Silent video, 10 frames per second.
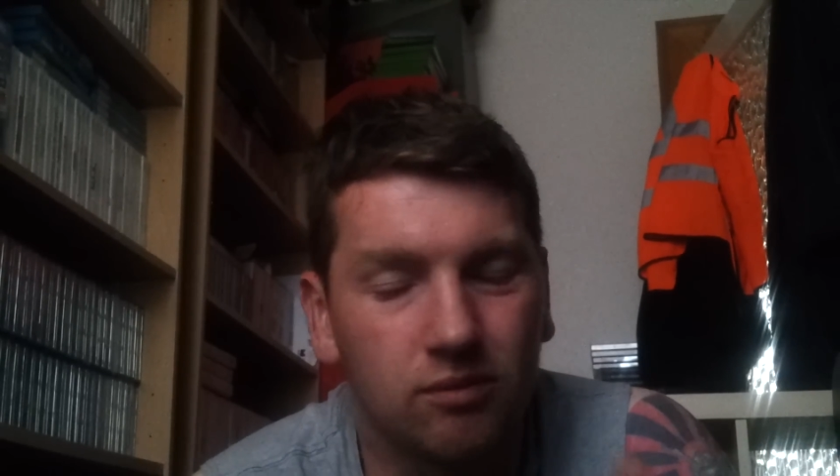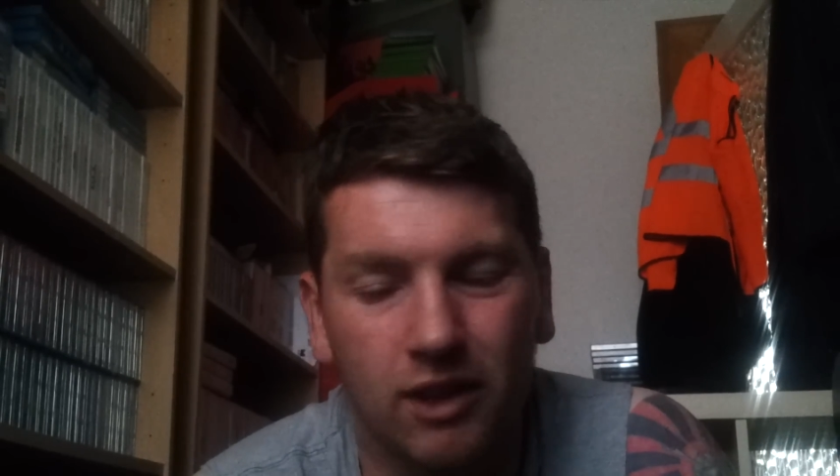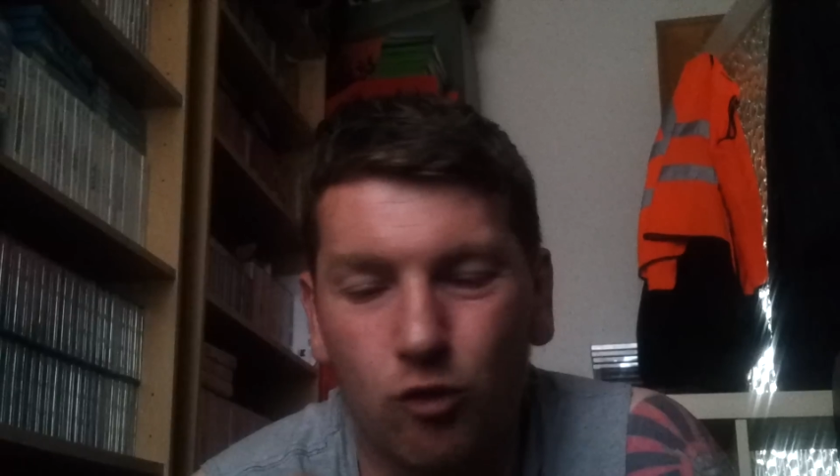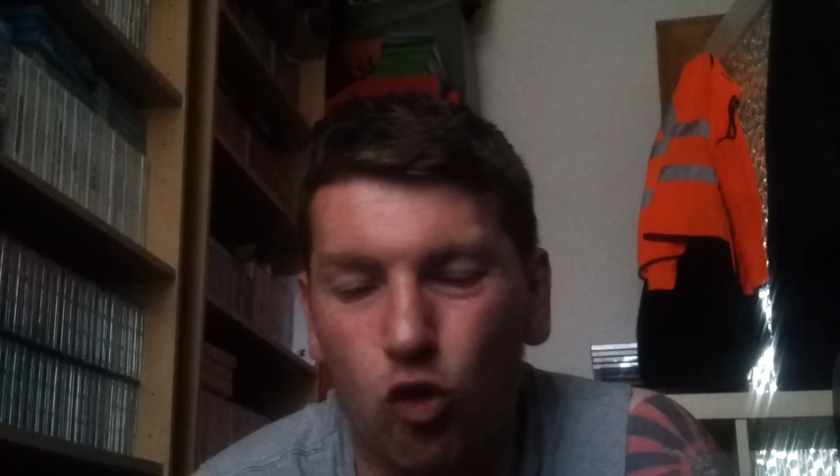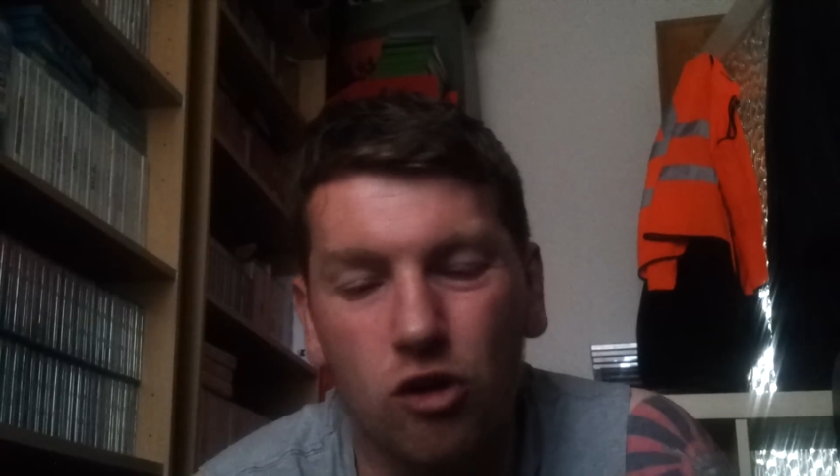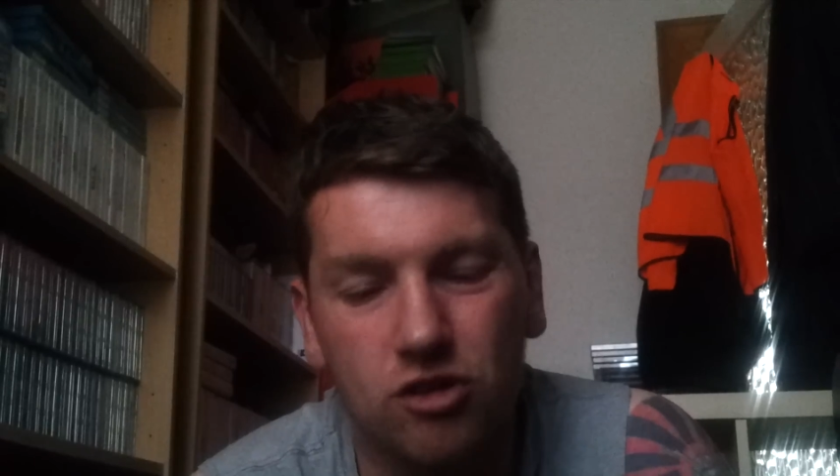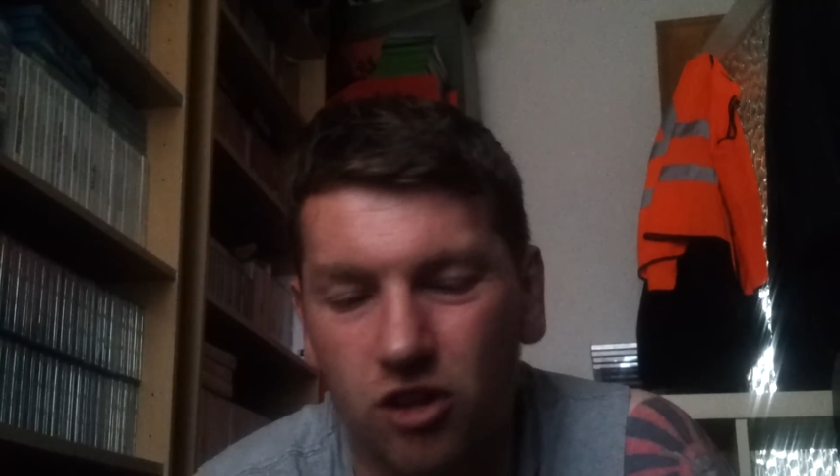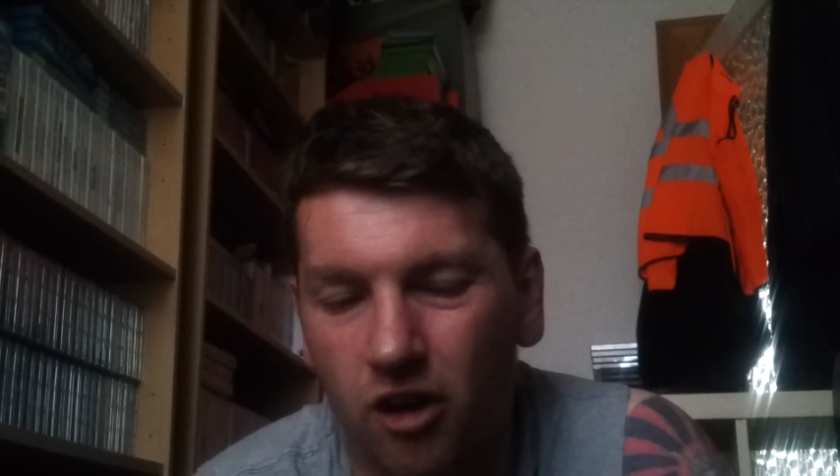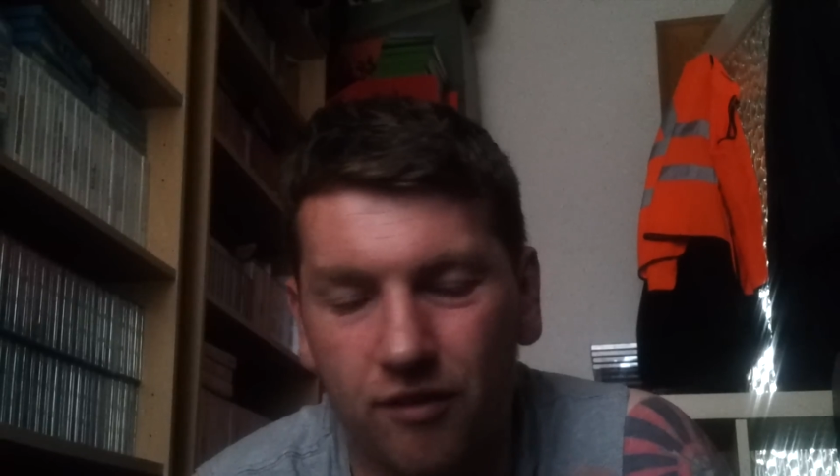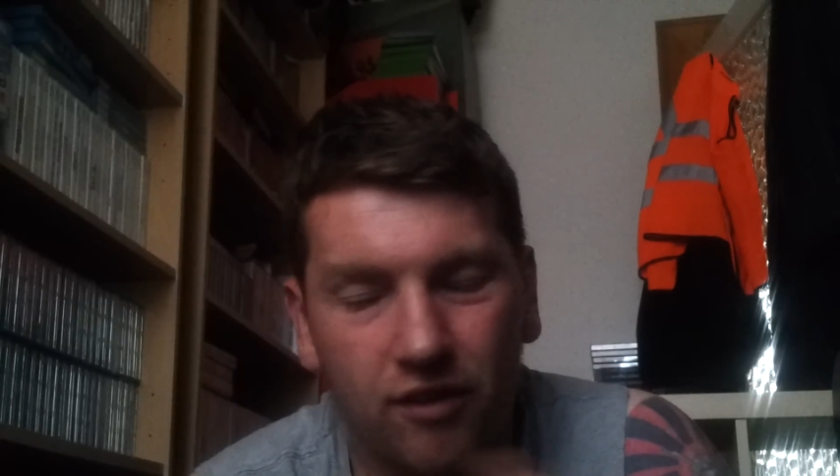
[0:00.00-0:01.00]
like
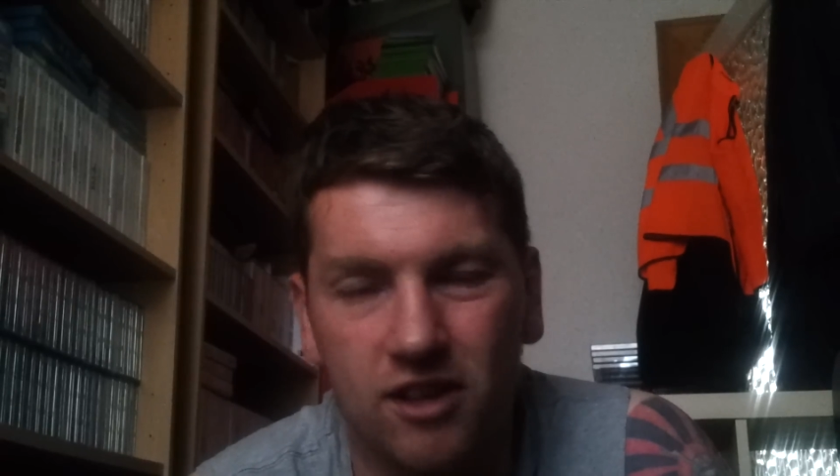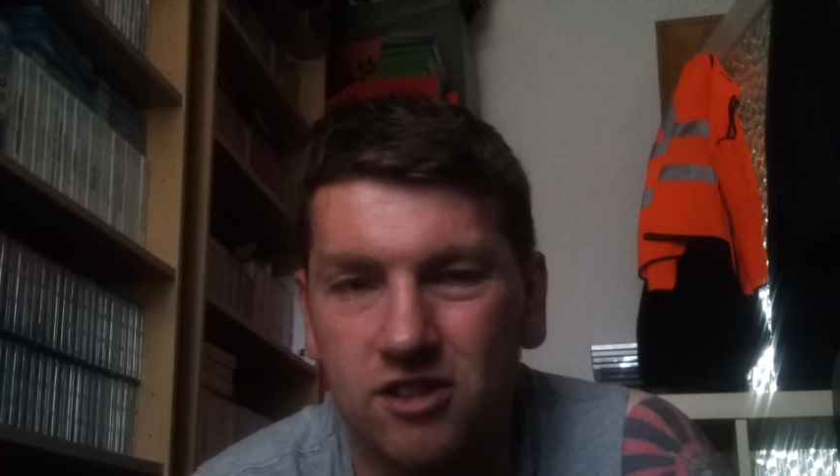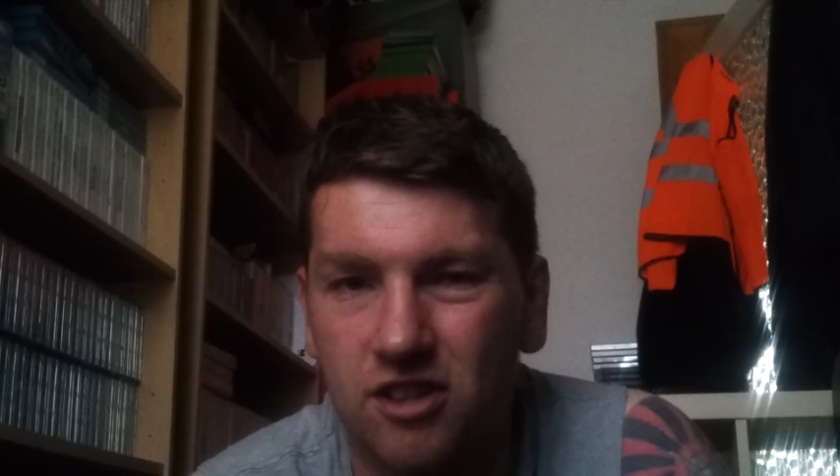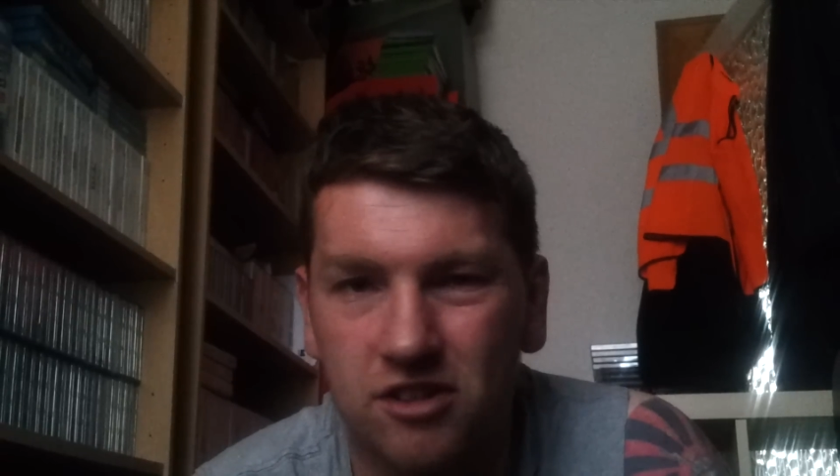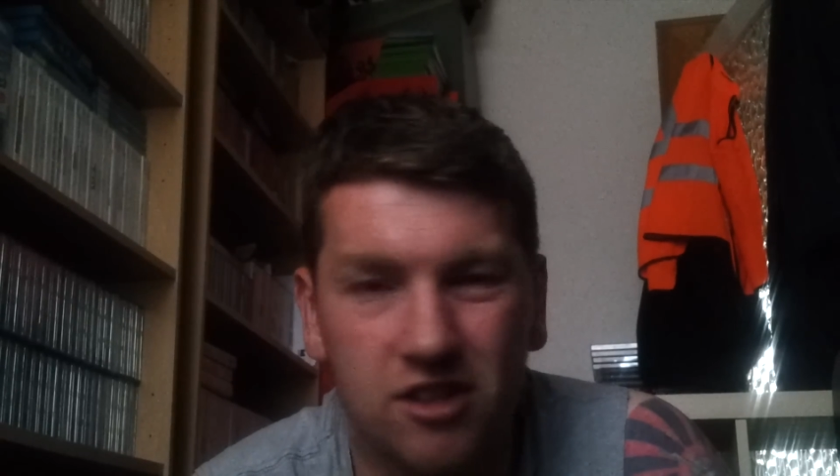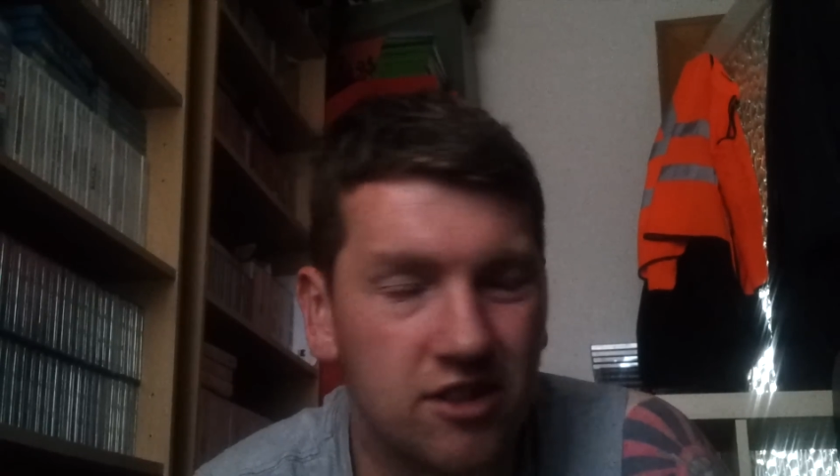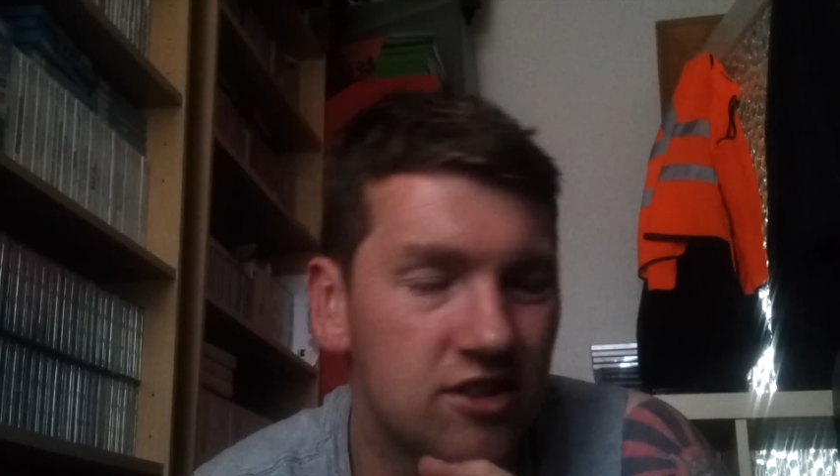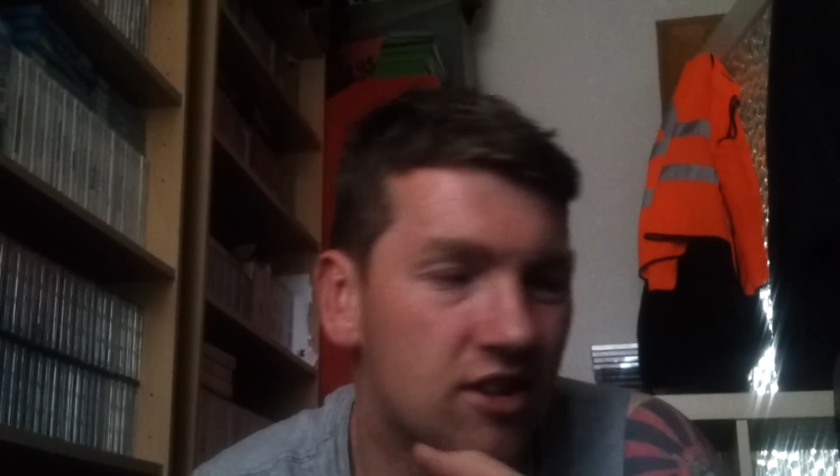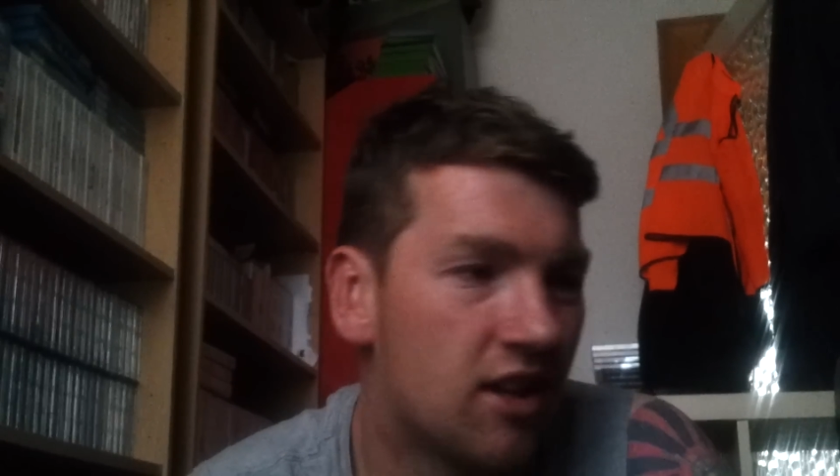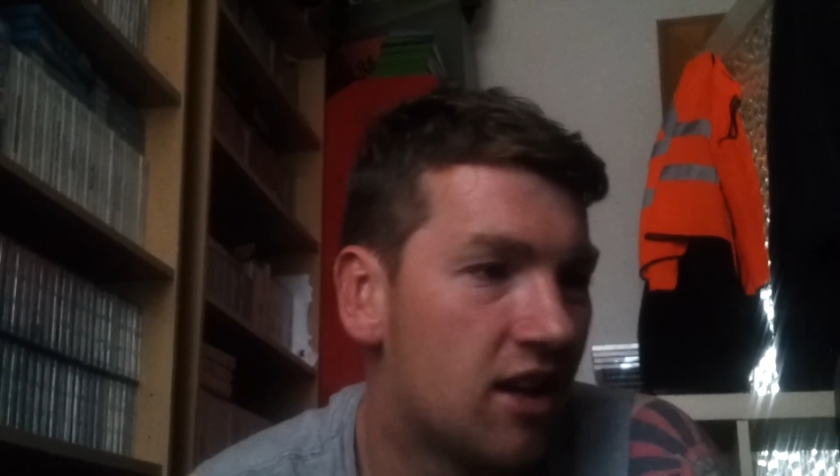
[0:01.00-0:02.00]
Rockstar, for instance,
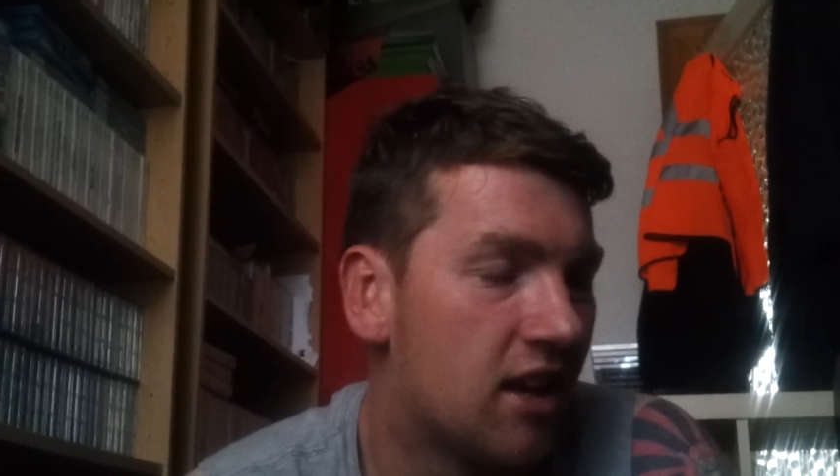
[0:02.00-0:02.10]
is